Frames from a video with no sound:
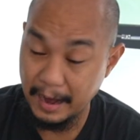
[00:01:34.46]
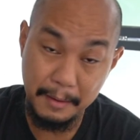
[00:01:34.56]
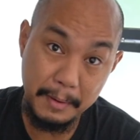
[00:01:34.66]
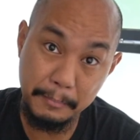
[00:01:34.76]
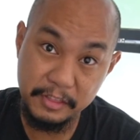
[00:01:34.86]
I
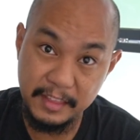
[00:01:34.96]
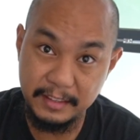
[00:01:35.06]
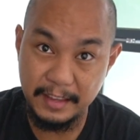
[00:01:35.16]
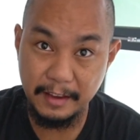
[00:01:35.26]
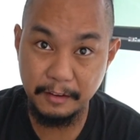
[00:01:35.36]
remember
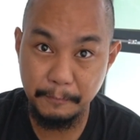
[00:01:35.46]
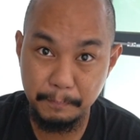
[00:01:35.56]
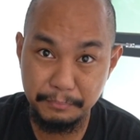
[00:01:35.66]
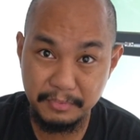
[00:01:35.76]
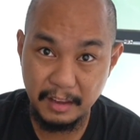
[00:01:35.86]
thinking,
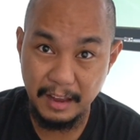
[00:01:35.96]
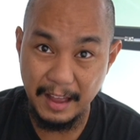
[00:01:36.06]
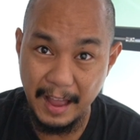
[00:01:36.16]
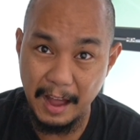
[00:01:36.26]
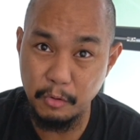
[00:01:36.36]

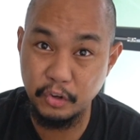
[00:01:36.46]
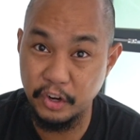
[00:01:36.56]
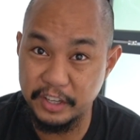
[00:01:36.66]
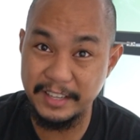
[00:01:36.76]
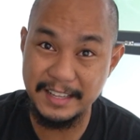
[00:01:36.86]
how
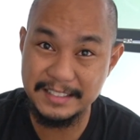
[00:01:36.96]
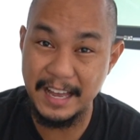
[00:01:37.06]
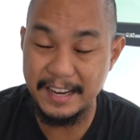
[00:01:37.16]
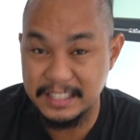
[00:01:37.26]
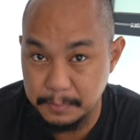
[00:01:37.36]
good is
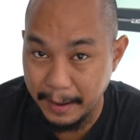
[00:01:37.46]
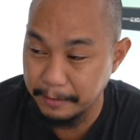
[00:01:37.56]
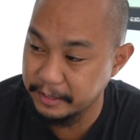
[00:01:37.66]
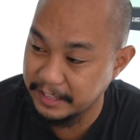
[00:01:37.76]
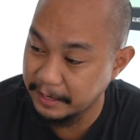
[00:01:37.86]
that
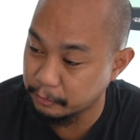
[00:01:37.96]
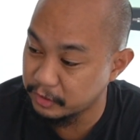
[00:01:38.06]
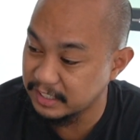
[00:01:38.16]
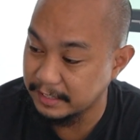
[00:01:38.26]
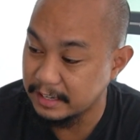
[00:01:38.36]
expiry date
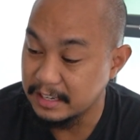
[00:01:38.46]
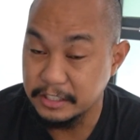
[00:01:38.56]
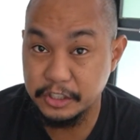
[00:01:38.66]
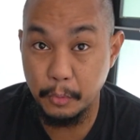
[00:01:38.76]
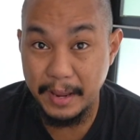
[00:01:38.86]
really?
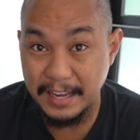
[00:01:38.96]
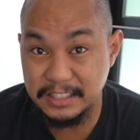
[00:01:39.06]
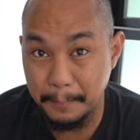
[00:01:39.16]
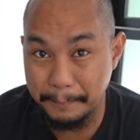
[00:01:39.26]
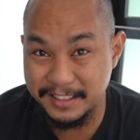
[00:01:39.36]
So we
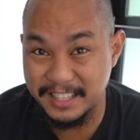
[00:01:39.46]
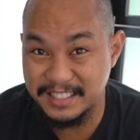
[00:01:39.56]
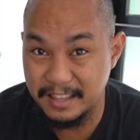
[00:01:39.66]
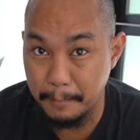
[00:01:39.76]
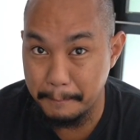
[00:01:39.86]
actually put this
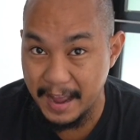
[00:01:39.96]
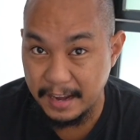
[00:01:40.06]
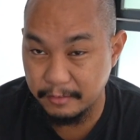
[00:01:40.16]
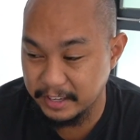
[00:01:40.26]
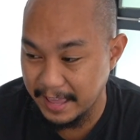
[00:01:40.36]
in the
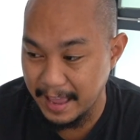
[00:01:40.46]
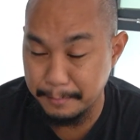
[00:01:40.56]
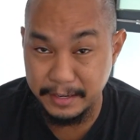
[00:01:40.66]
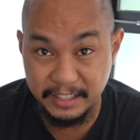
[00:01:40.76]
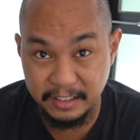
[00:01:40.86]
back of a
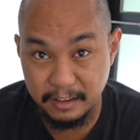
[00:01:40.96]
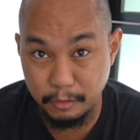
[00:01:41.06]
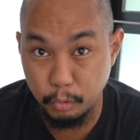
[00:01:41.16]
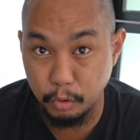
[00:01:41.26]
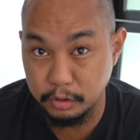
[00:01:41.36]
cabinet in a
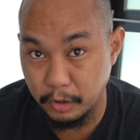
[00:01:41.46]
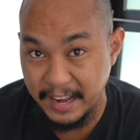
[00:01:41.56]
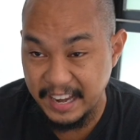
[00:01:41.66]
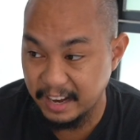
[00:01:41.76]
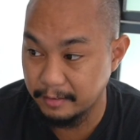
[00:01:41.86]
cool, dry
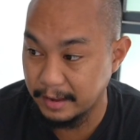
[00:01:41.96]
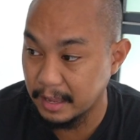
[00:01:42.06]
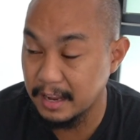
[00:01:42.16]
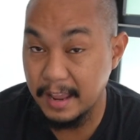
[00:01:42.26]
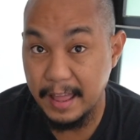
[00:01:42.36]

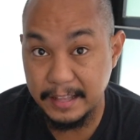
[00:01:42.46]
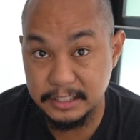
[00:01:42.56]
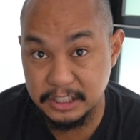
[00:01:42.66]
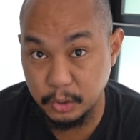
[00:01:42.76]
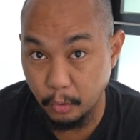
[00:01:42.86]
area and
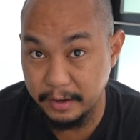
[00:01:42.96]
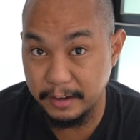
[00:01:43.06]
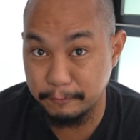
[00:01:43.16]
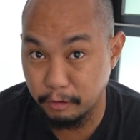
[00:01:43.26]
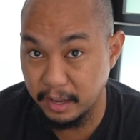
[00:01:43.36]
stored
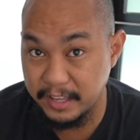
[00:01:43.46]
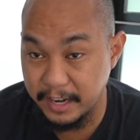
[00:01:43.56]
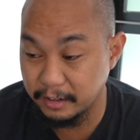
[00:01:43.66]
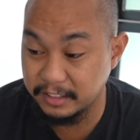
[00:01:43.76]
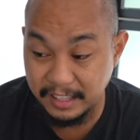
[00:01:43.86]
it for a
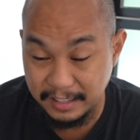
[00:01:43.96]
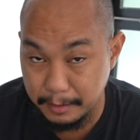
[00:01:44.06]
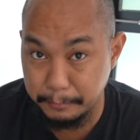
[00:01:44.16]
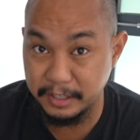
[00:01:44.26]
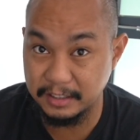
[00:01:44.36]
year,
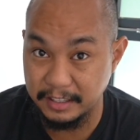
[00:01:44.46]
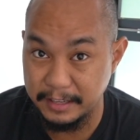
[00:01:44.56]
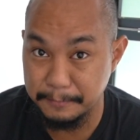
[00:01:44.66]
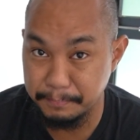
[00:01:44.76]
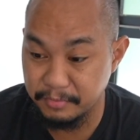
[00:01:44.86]

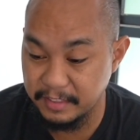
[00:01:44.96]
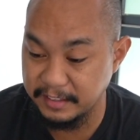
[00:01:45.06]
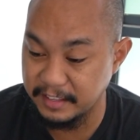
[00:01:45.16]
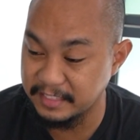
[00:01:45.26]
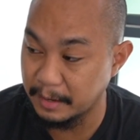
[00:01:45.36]
deliberately
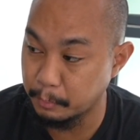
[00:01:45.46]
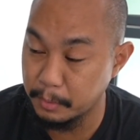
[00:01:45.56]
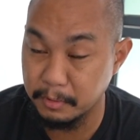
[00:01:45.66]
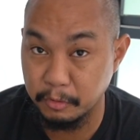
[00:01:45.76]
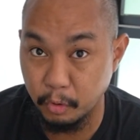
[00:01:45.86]
thinking that we
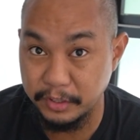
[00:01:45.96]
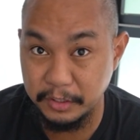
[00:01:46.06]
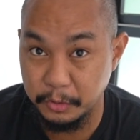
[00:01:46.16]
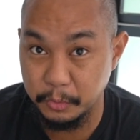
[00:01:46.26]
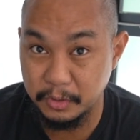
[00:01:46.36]
were going
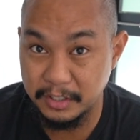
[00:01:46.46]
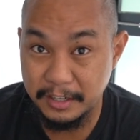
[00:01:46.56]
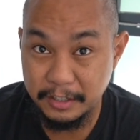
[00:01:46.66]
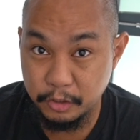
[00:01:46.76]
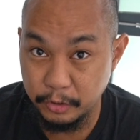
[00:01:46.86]
to
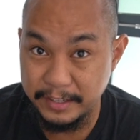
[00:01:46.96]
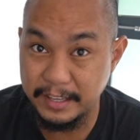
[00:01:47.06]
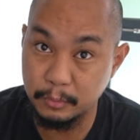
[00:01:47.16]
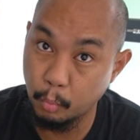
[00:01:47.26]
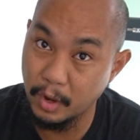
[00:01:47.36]
drink
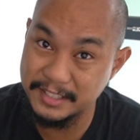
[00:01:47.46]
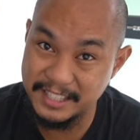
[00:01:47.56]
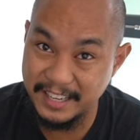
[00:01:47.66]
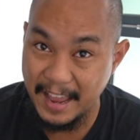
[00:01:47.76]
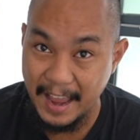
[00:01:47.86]
it once
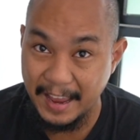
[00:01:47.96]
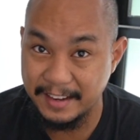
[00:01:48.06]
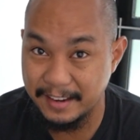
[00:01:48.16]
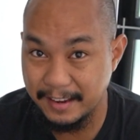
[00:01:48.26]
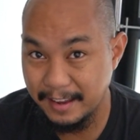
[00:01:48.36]
it had
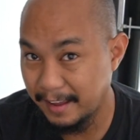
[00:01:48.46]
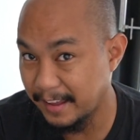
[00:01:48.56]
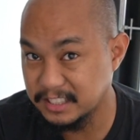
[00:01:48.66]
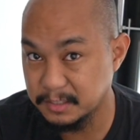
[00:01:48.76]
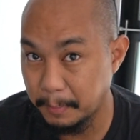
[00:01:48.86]

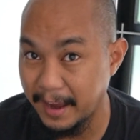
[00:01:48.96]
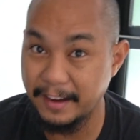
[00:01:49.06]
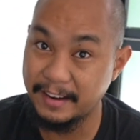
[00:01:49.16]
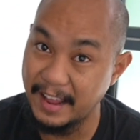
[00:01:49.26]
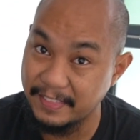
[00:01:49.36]

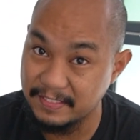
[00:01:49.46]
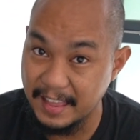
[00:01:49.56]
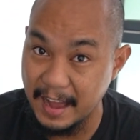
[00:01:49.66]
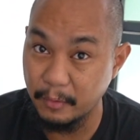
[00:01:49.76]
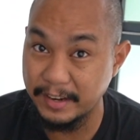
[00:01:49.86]
expired. And
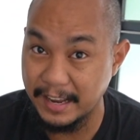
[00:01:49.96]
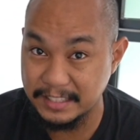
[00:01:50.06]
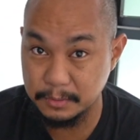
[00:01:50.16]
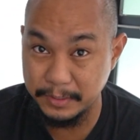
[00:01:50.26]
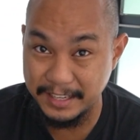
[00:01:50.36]
now it
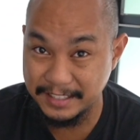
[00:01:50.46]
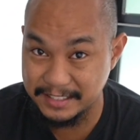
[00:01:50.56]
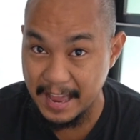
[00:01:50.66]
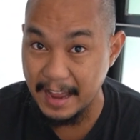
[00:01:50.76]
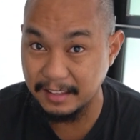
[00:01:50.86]
has been
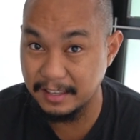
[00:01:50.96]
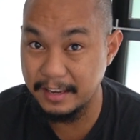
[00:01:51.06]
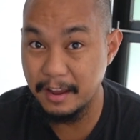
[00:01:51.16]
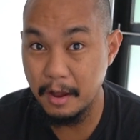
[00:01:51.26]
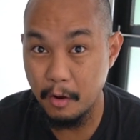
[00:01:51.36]

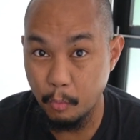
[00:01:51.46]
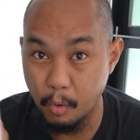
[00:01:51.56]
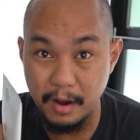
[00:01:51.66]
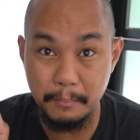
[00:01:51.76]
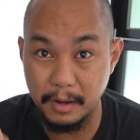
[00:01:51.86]
exactly
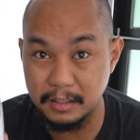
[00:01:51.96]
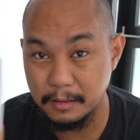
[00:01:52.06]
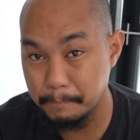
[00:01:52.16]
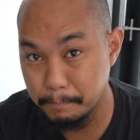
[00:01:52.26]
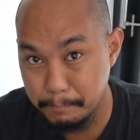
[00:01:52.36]
1 month
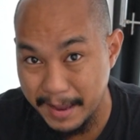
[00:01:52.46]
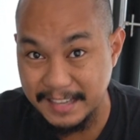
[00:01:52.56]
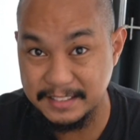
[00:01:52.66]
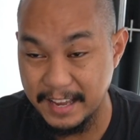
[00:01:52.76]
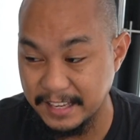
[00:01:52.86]

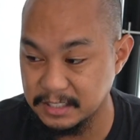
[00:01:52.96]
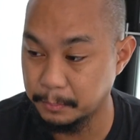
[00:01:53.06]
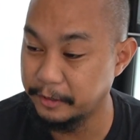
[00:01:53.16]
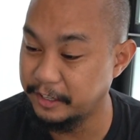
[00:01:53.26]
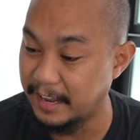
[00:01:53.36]
past the
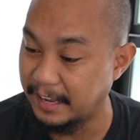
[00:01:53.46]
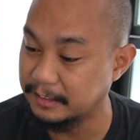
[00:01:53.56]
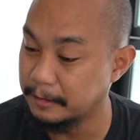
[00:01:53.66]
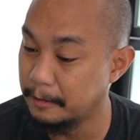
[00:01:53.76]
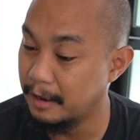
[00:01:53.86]
expiry date.
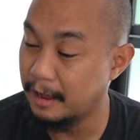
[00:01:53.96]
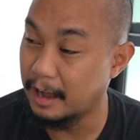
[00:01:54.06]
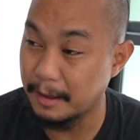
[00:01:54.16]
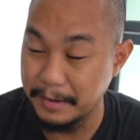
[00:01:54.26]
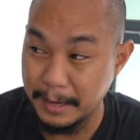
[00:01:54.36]

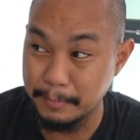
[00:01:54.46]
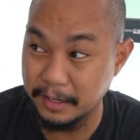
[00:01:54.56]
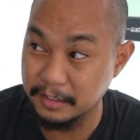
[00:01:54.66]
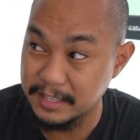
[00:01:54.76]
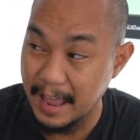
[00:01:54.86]
And
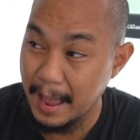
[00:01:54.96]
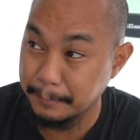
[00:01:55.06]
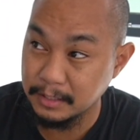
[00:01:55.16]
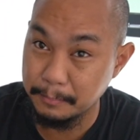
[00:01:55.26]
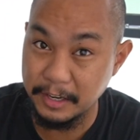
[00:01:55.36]
because I
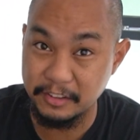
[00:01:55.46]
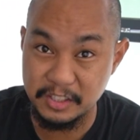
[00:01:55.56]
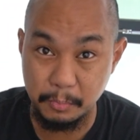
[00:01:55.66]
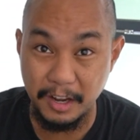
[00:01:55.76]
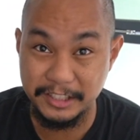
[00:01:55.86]
happened to be on this
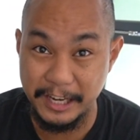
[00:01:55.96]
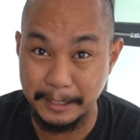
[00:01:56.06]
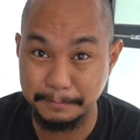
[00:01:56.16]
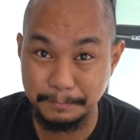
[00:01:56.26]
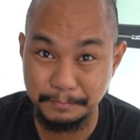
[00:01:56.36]

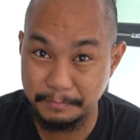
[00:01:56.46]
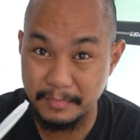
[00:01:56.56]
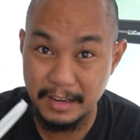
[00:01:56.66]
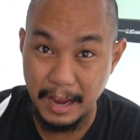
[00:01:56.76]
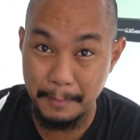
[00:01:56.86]
project,
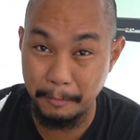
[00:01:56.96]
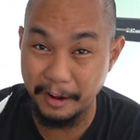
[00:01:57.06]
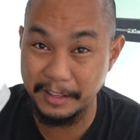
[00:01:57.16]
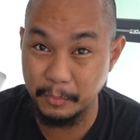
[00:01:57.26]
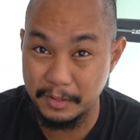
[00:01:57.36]
I
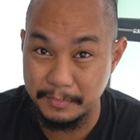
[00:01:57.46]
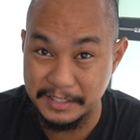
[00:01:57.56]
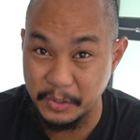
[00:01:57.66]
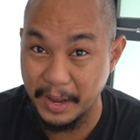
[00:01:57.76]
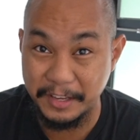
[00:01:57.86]
brought it with me
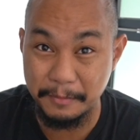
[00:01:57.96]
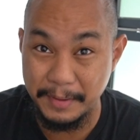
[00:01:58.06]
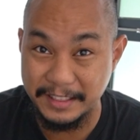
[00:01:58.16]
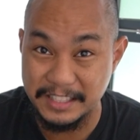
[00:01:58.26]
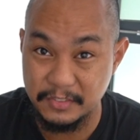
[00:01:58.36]
so I could
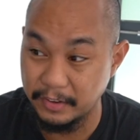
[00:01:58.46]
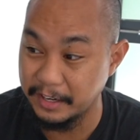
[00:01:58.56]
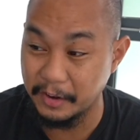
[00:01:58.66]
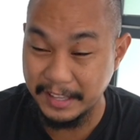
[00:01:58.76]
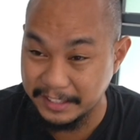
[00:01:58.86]
make this
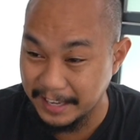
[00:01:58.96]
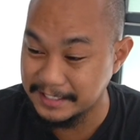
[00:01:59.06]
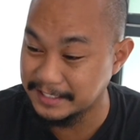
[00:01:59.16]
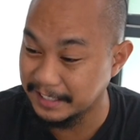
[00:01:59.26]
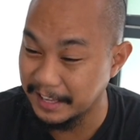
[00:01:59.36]
video and
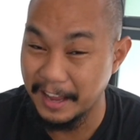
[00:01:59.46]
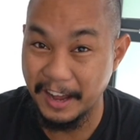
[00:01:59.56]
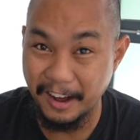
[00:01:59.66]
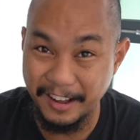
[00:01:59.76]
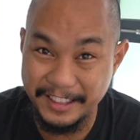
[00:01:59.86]
taste it
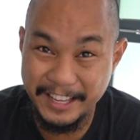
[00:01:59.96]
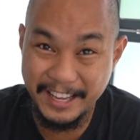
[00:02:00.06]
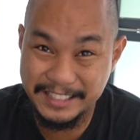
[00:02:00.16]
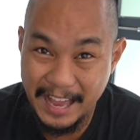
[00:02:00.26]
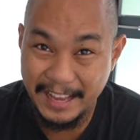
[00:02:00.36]
on the
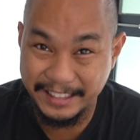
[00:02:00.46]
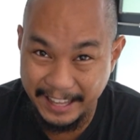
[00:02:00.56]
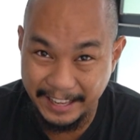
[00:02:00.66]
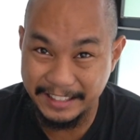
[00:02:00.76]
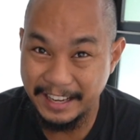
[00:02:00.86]
exact
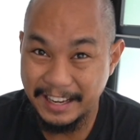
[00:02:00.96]
date.